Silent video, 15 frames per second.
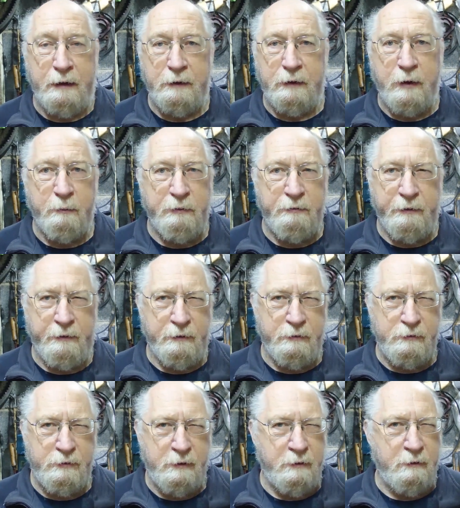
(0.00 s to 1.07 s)
a couple of
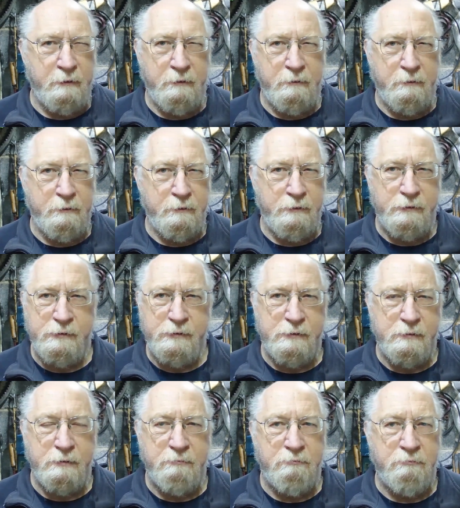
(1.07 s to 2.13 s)
others whose